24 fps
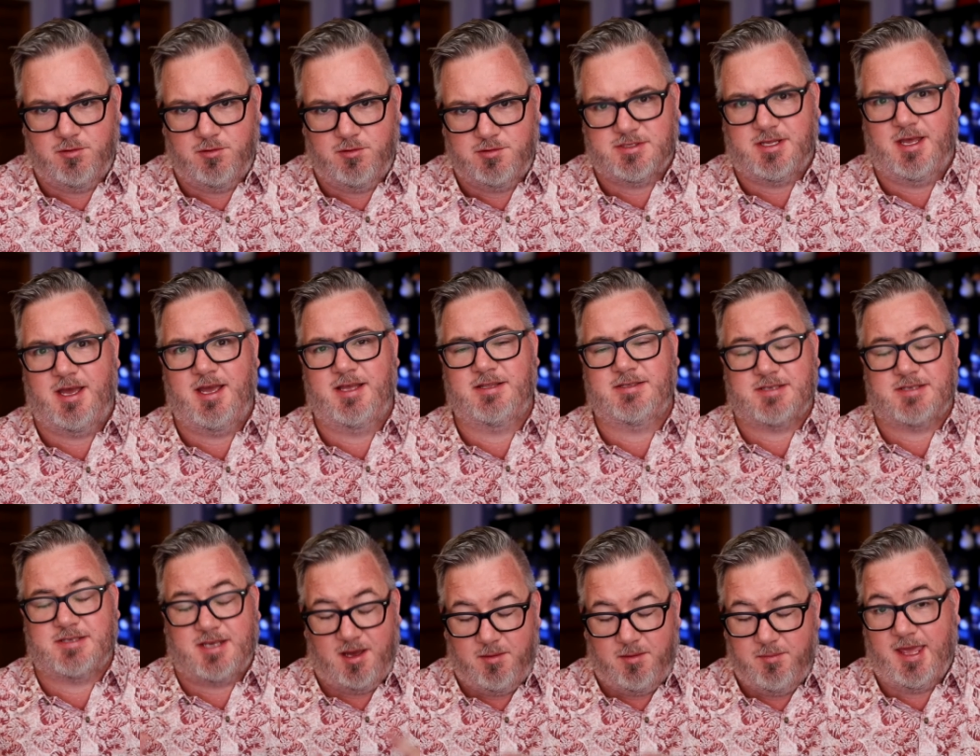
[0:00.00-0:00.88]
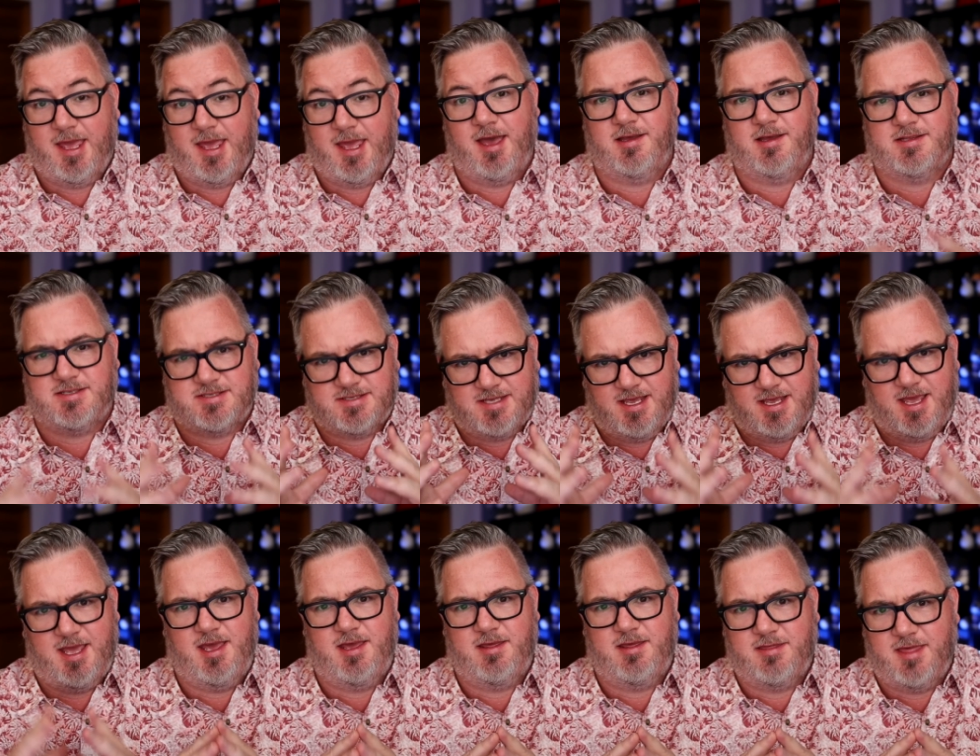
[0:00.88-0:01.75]
cruise lines coming out
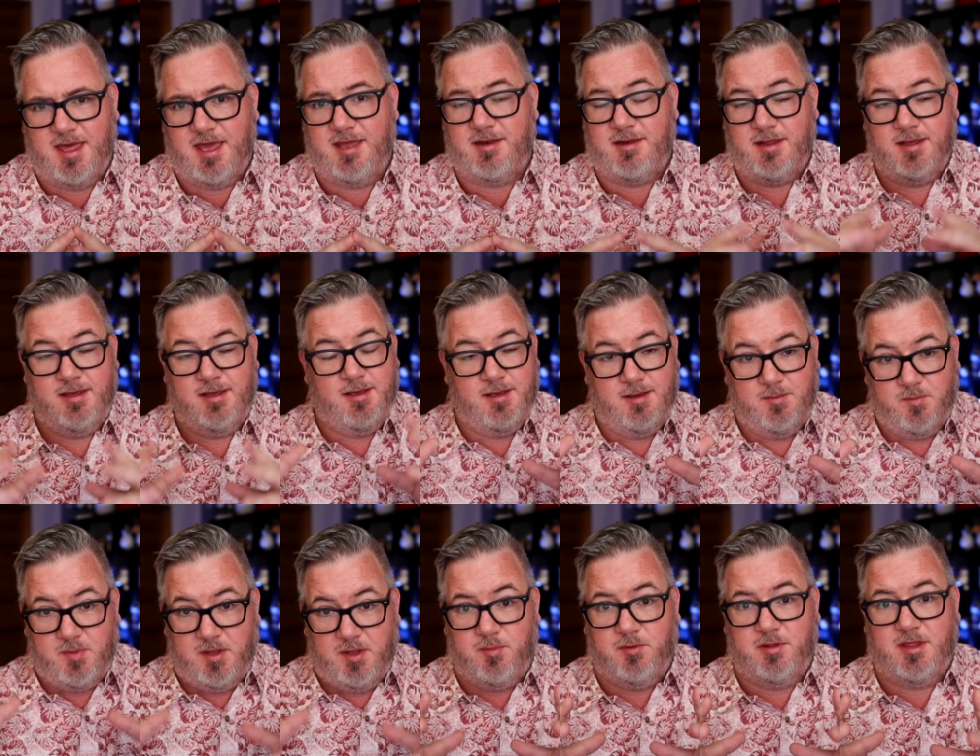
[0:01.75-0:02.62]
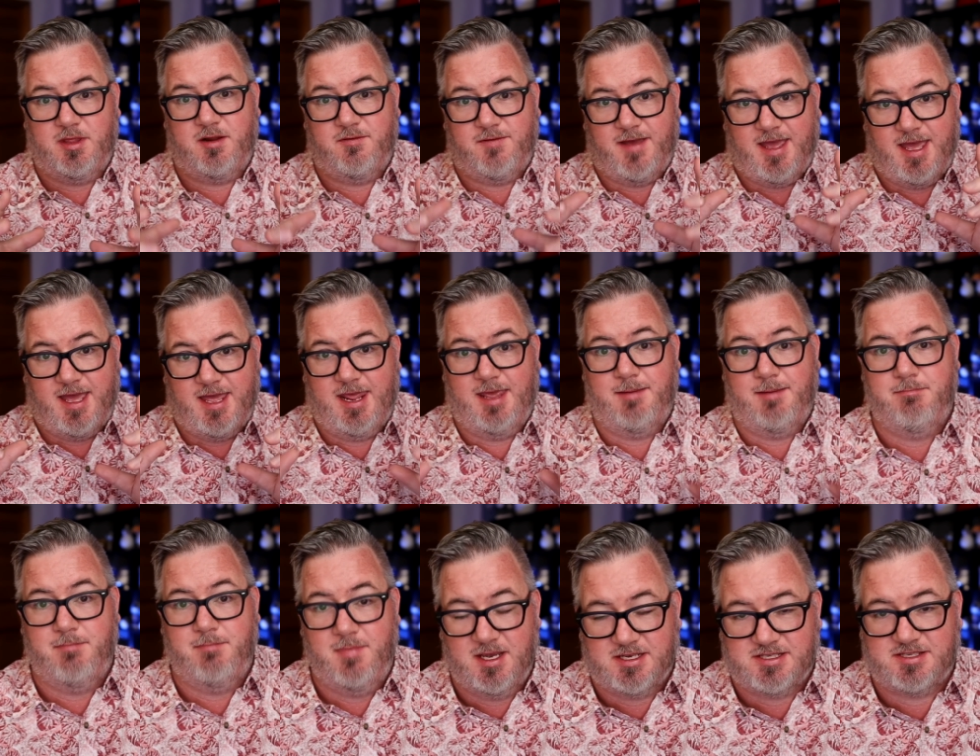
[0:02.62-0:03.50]
saying that people that have had a
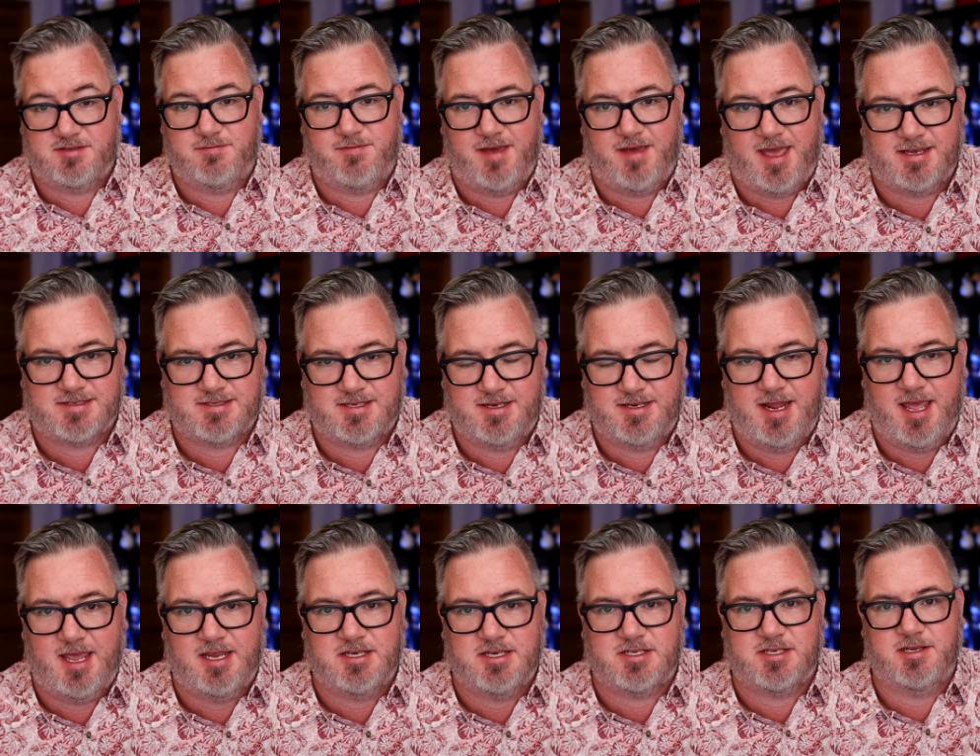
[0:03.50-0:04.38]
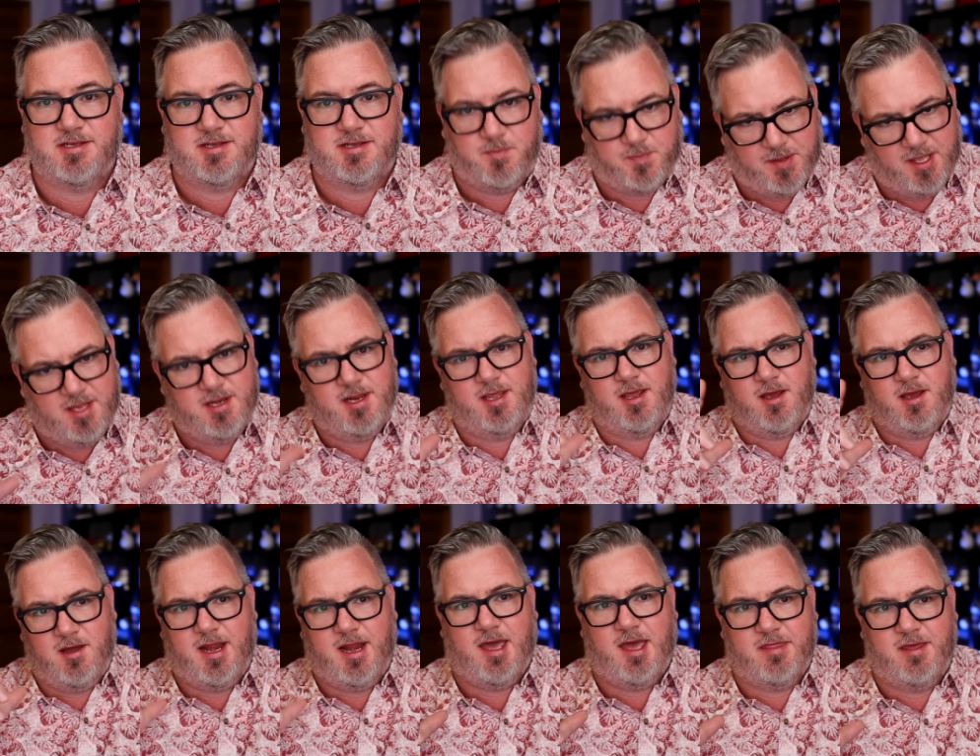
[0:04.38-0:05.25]
mixed vaccination,
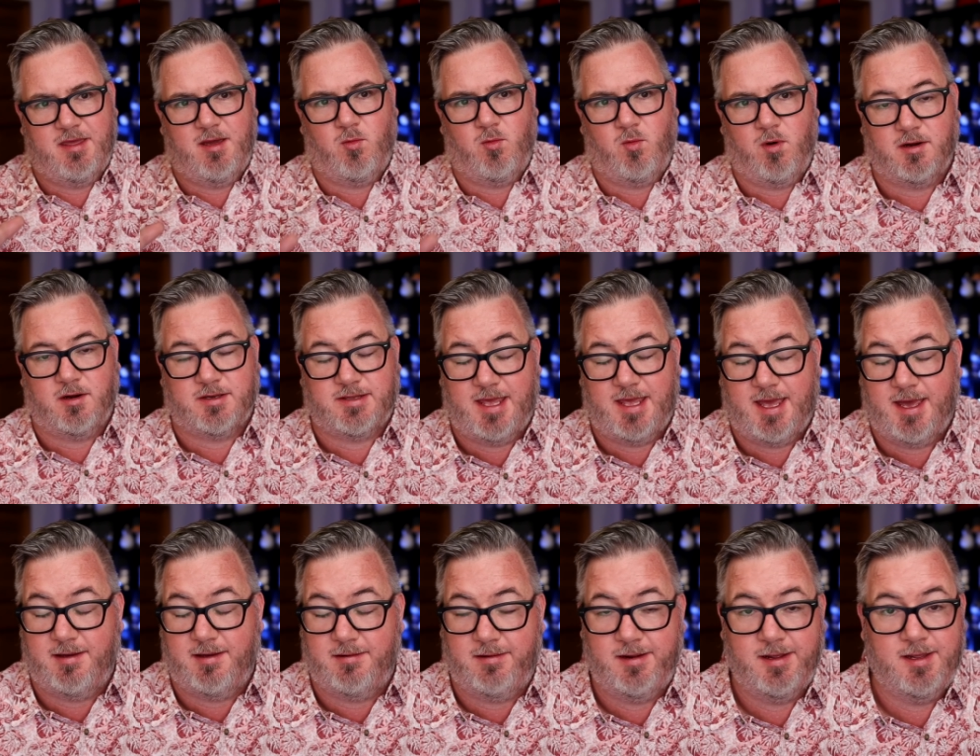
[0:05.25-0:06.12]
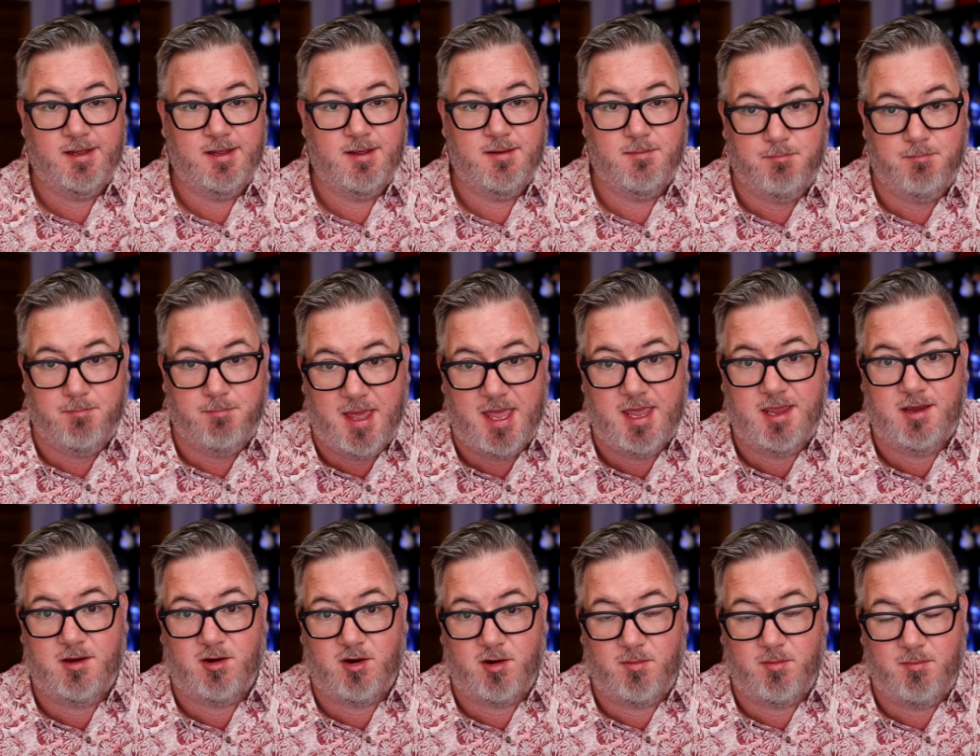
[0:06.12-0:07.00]
depending on how that worked out,
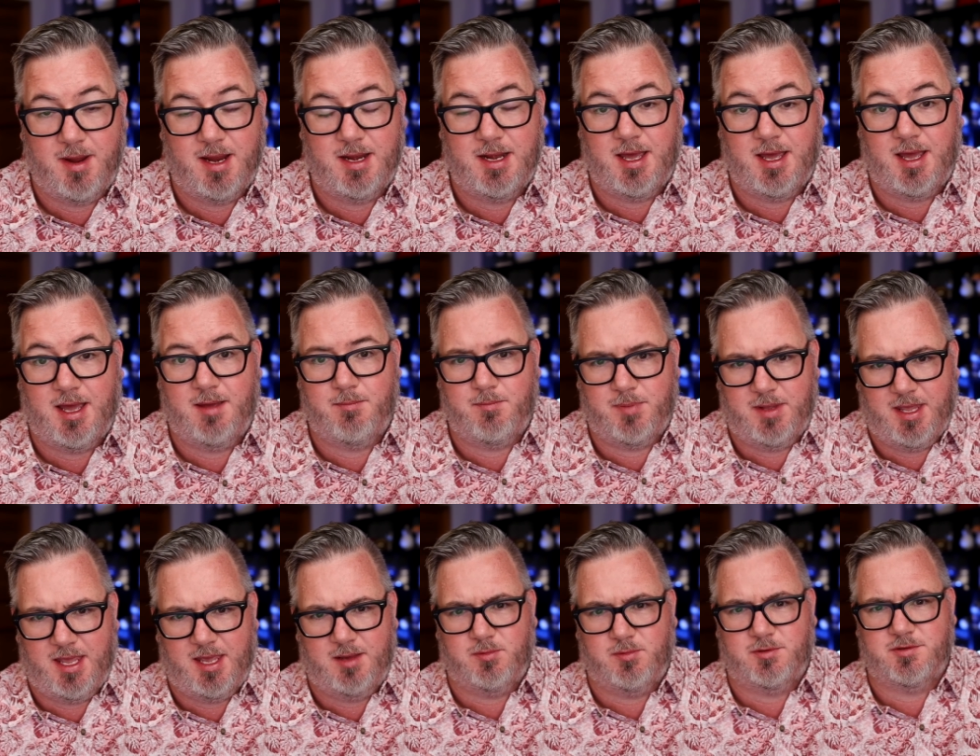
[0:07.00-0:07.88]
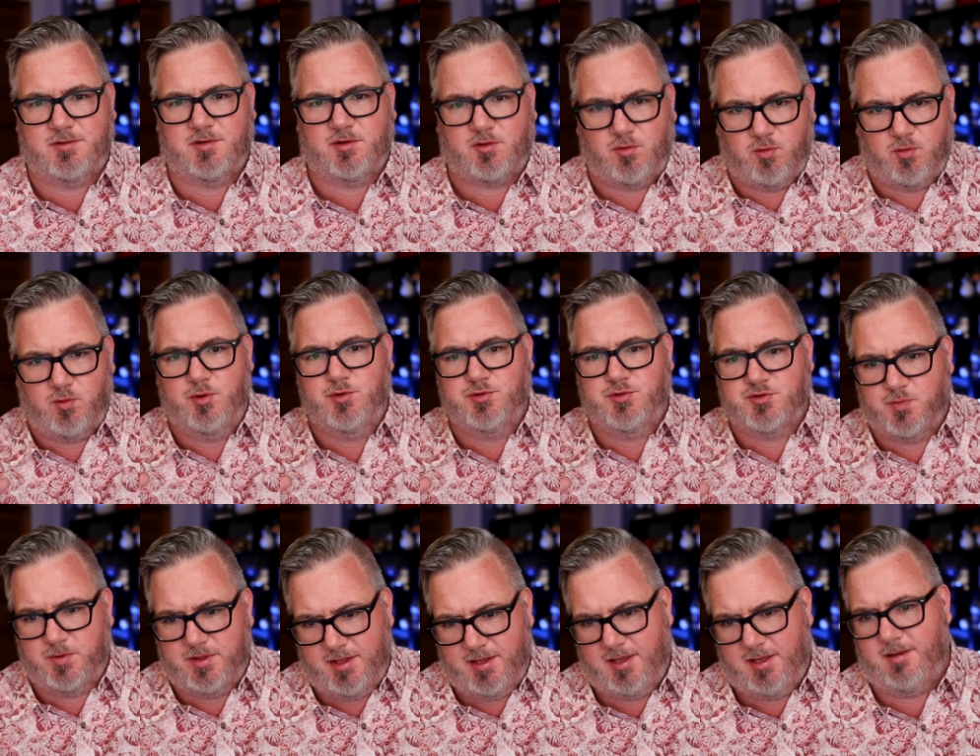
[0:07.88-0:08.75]
may or may not be able to
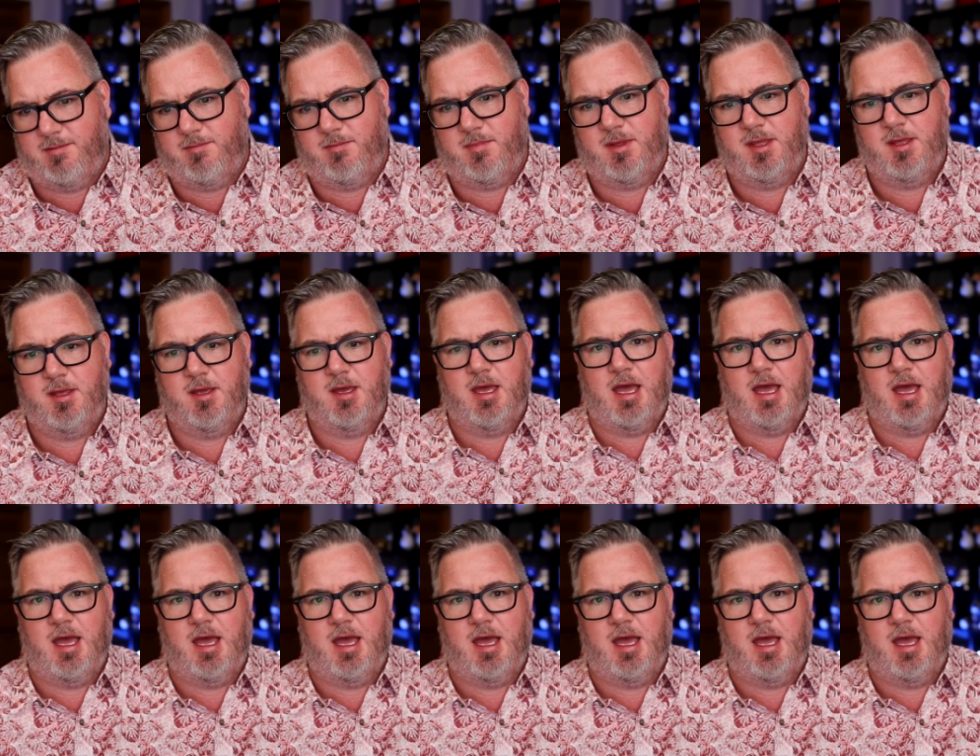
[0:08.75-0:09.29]
cruise with them.